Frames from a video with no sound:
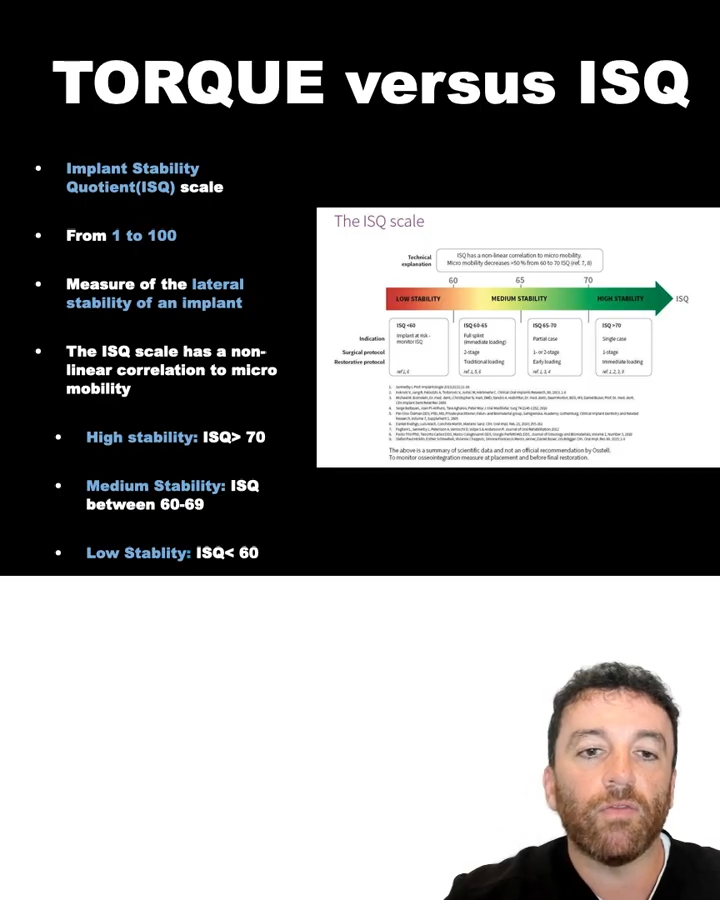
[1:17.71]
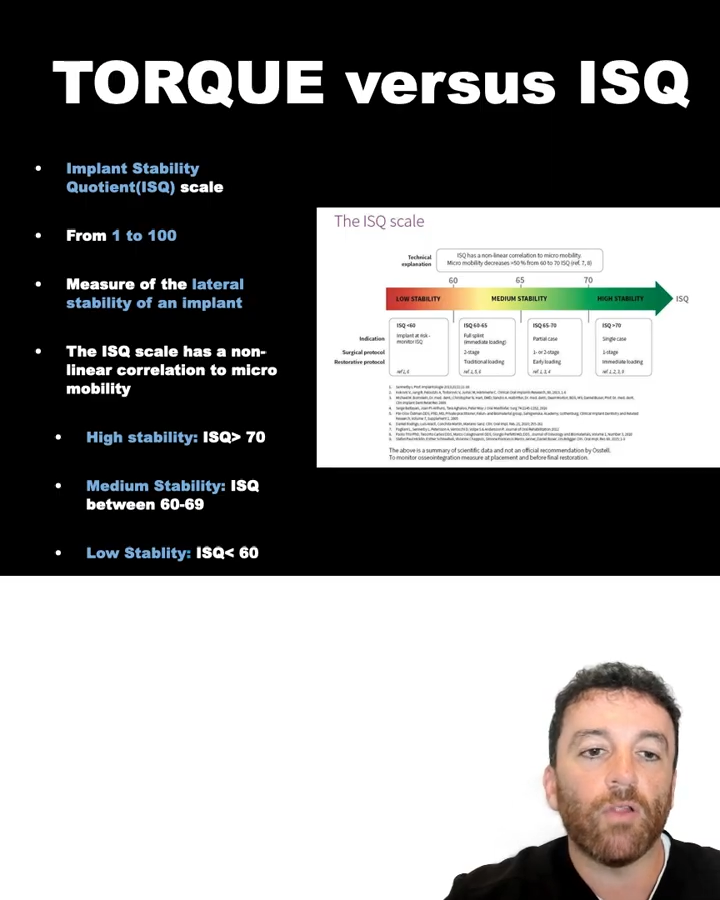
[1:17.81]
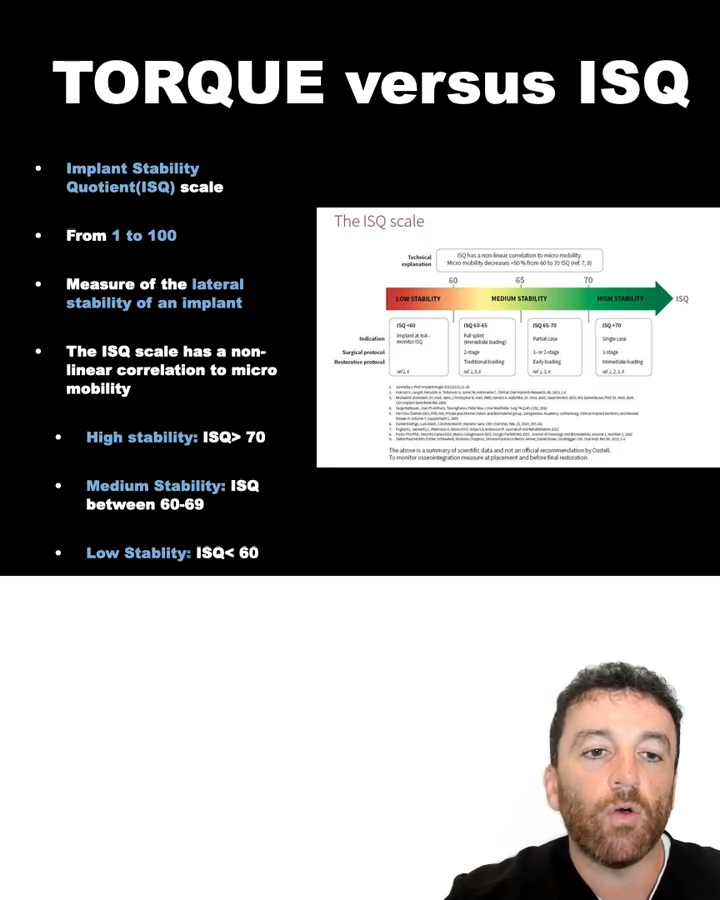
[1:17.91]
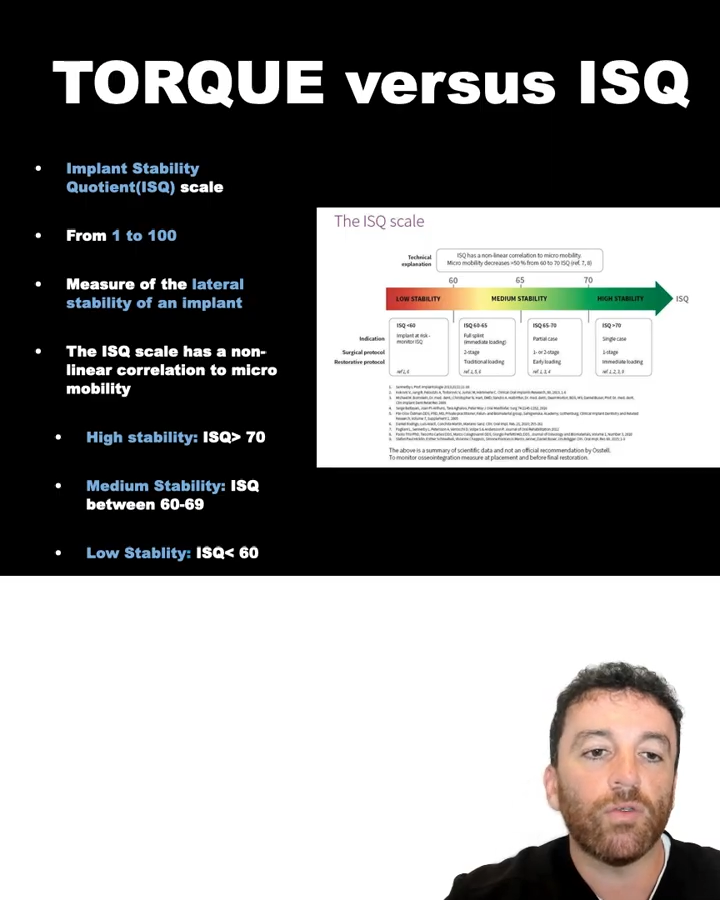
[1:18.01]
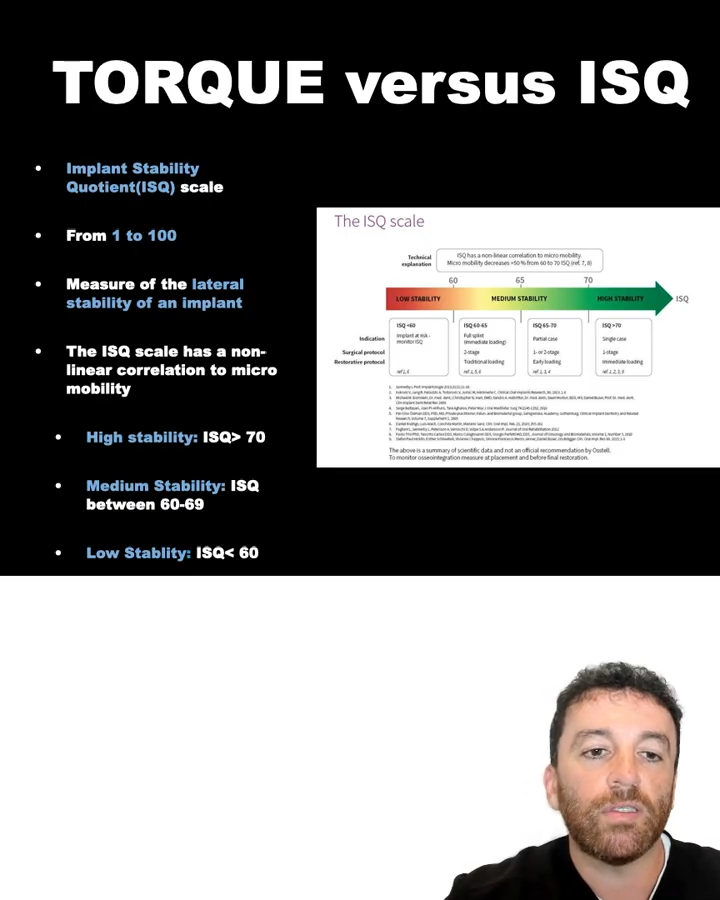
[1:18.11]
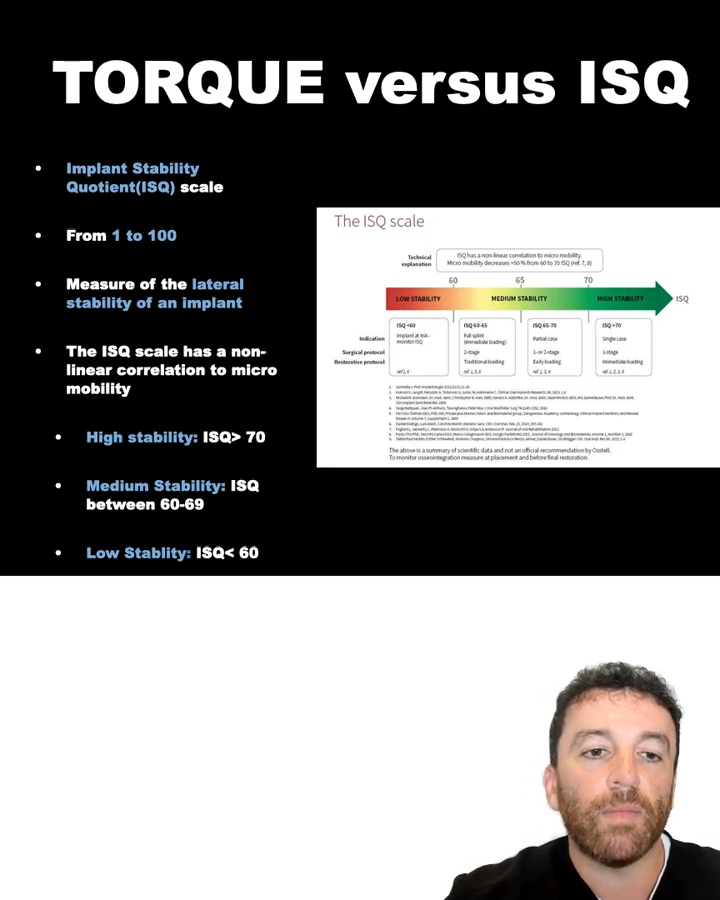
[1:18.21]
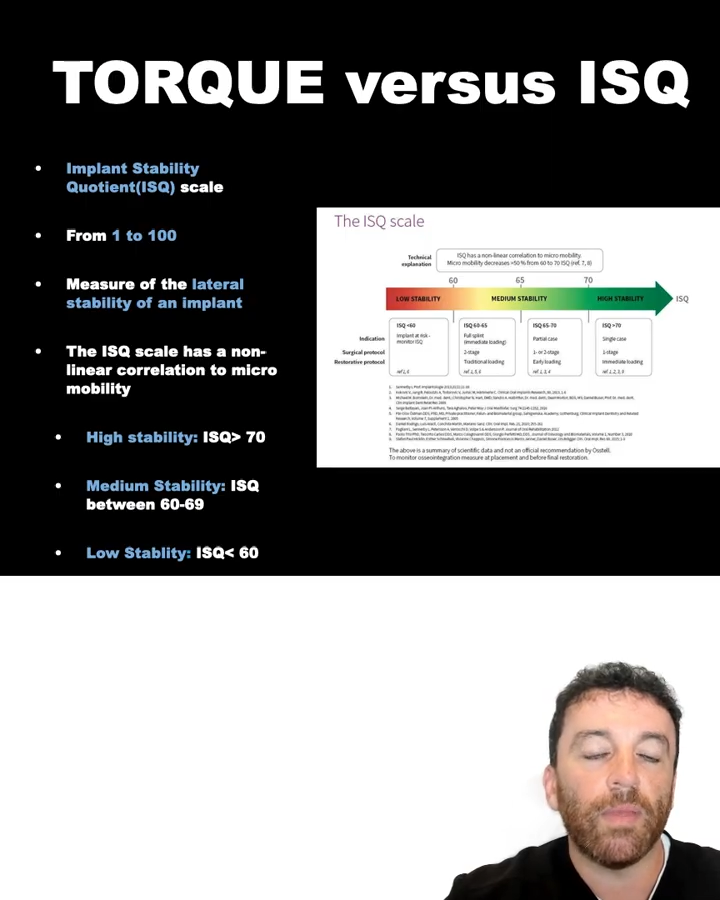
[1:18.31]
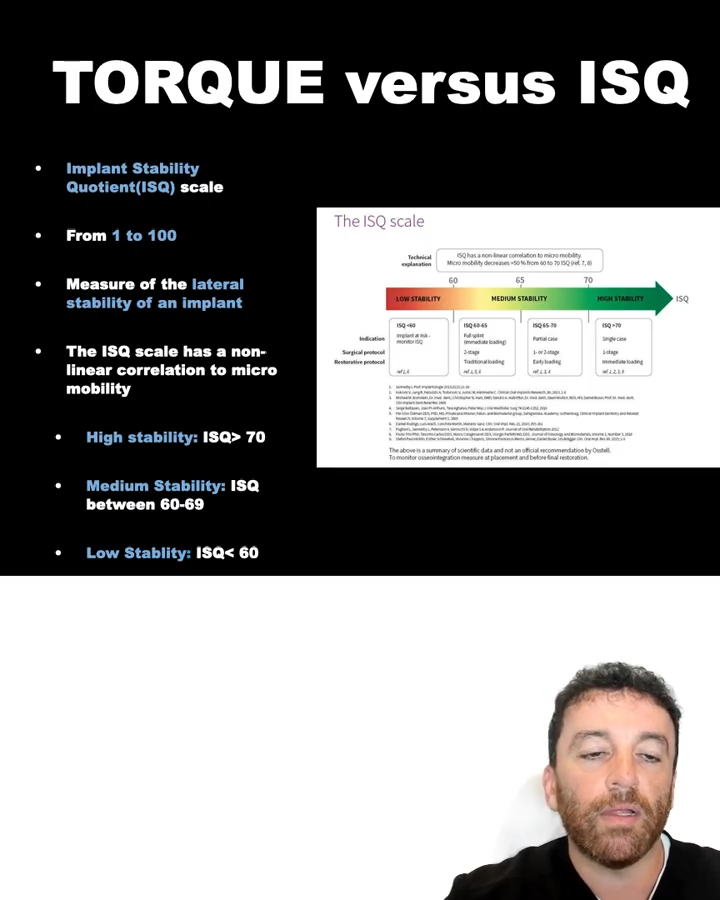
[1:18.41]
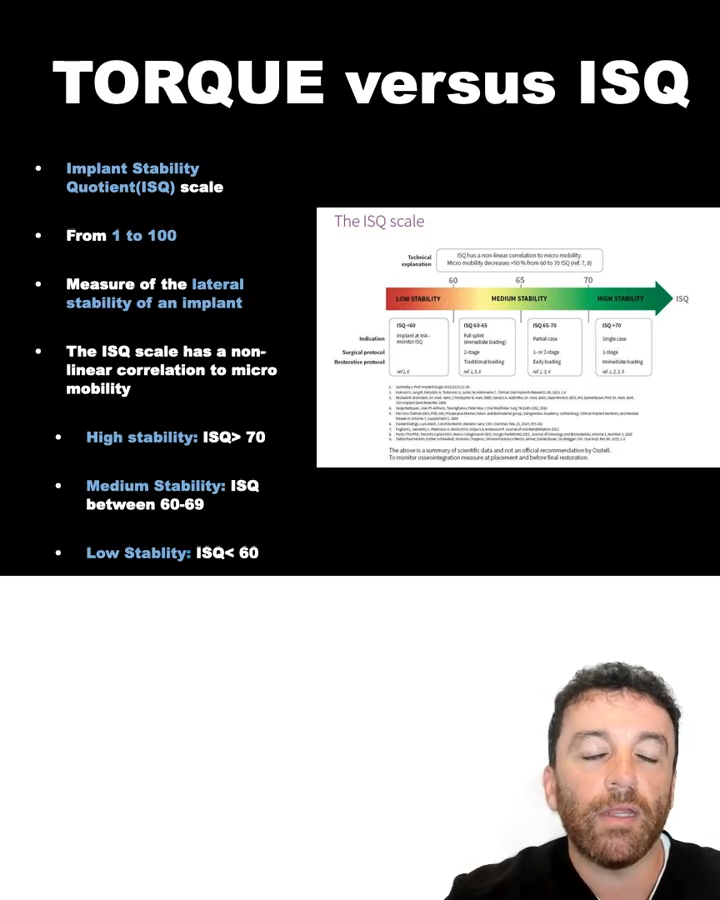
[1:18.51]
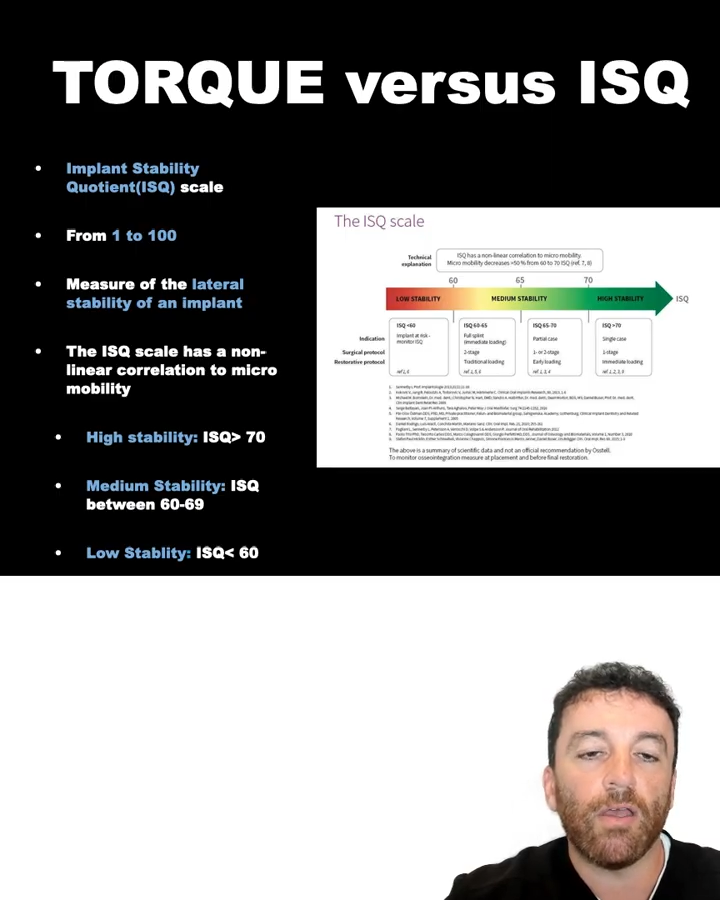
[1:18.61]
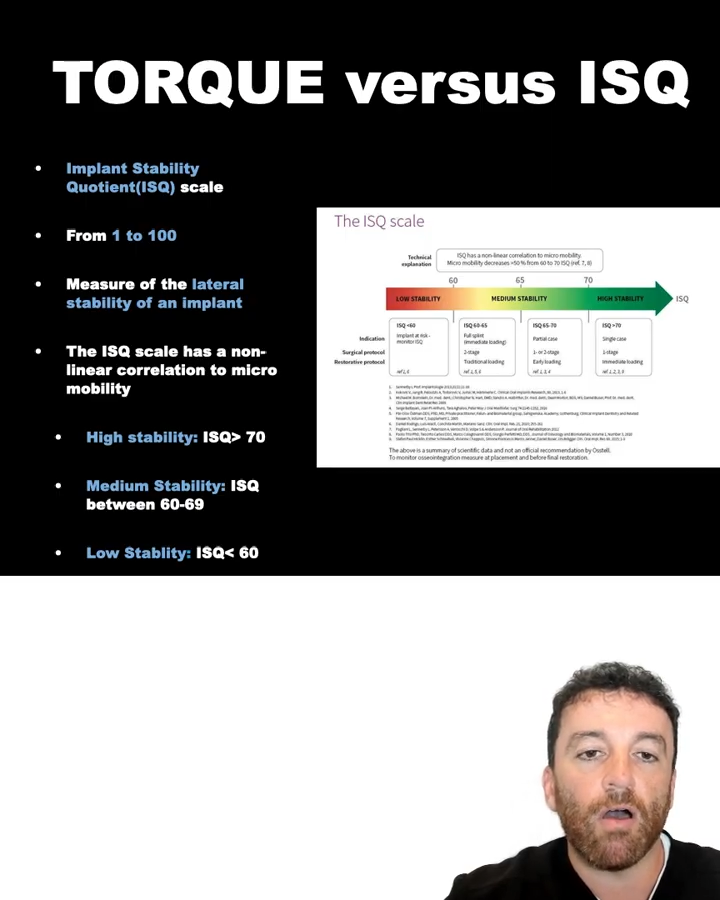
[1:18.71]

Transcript: low stability